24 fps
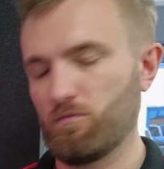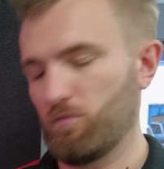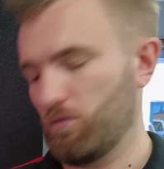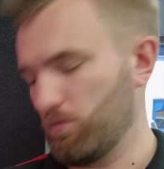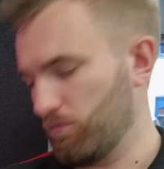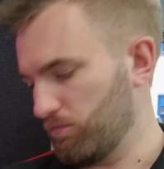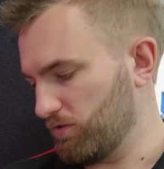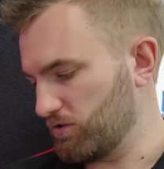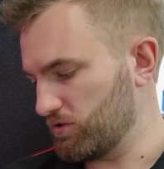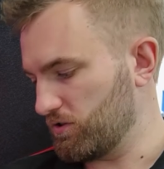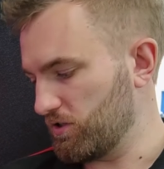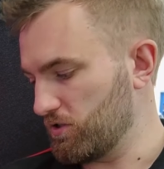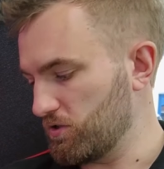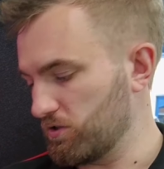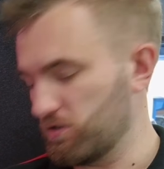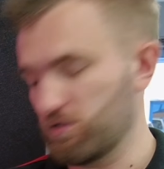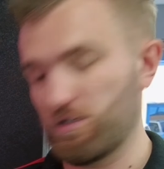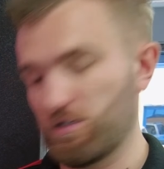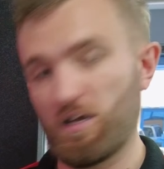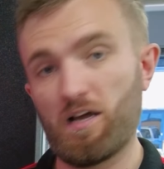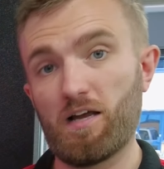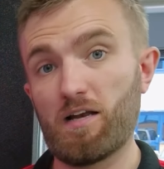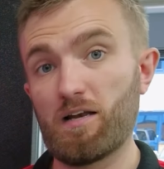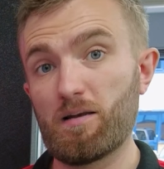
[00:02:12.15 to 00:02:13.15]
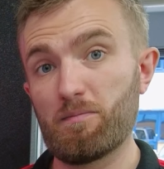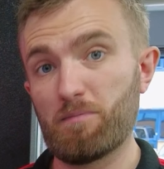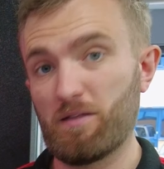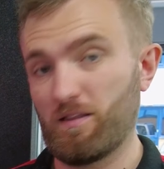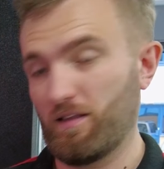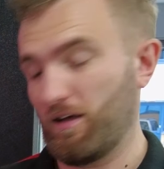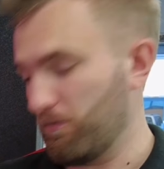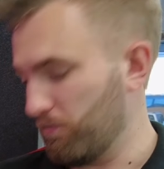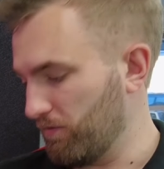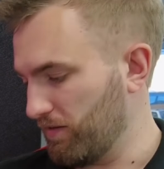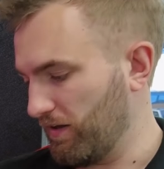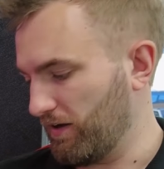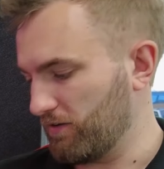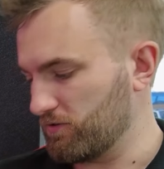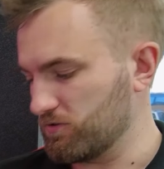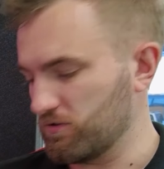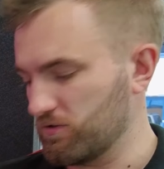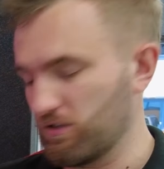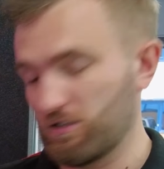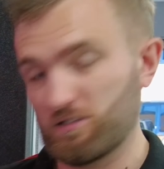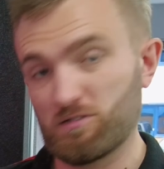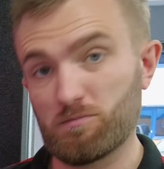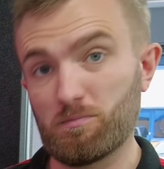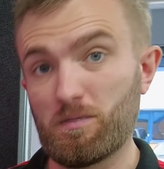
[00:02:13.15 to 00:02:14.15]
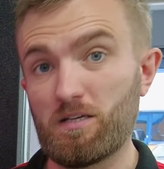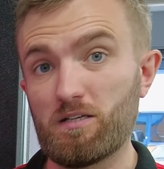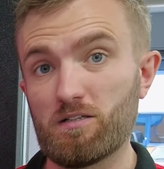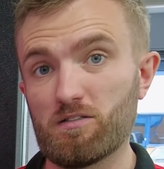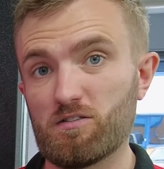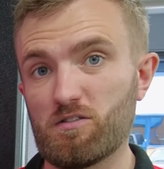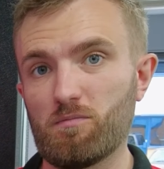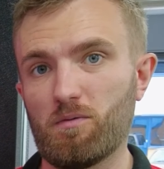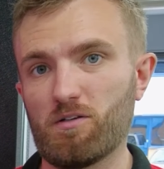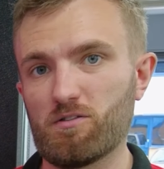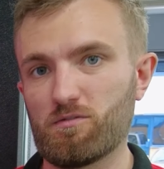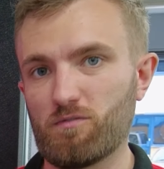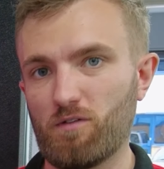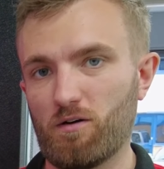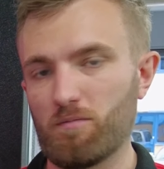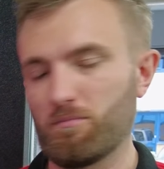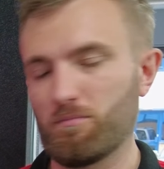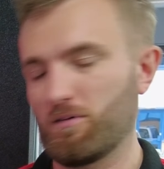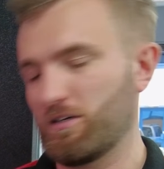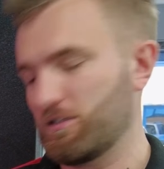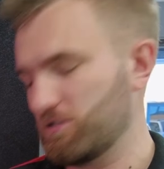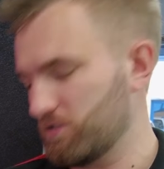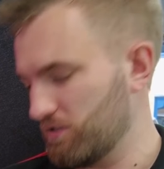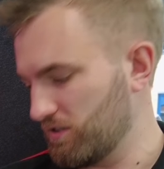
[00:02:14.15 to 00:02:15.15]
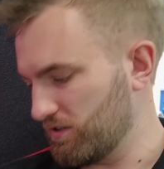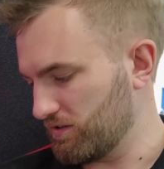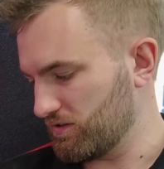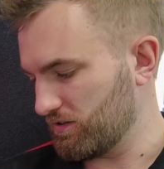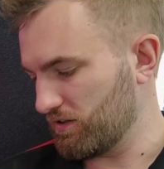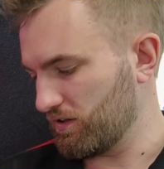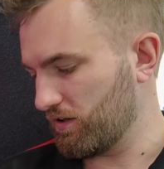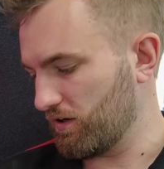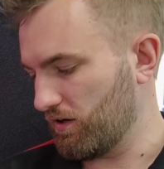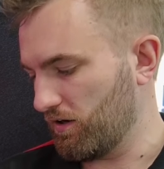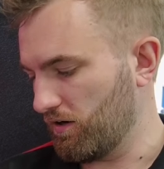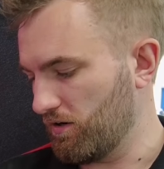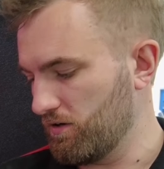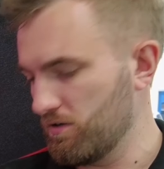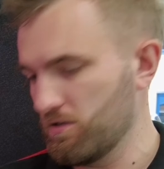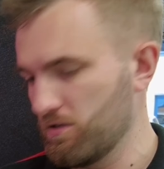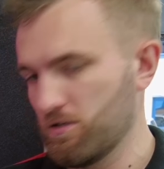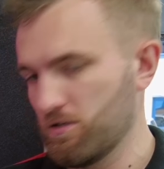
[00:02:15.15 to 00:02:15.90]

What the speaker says: and reduce that and limit that without transmitting too much vibration into the car,